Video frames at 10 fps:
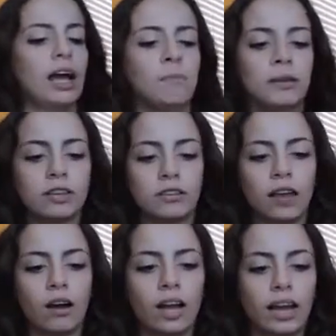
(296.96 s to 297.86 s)
I picked this
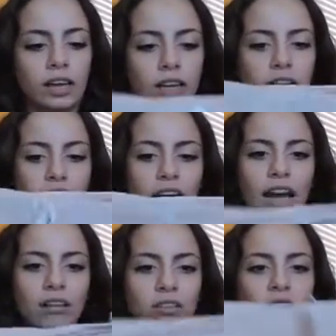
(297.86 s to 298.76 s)
out, and it's,
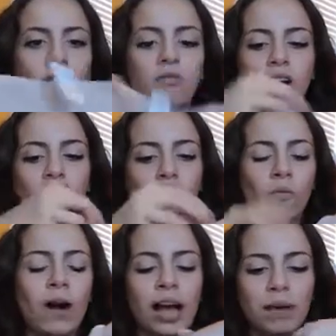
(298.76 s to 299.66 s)
I don't know
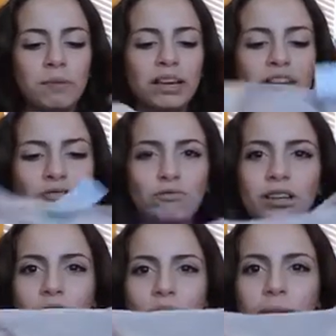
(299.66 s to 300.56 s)
why, but it
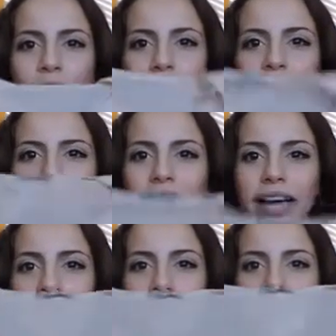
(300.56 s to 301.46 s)
really reminded me
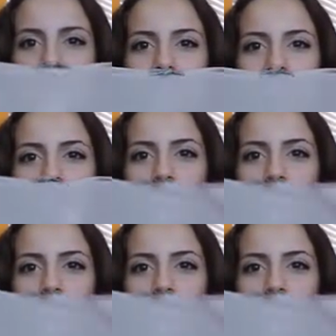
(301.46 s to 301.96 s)
like Harry Styles.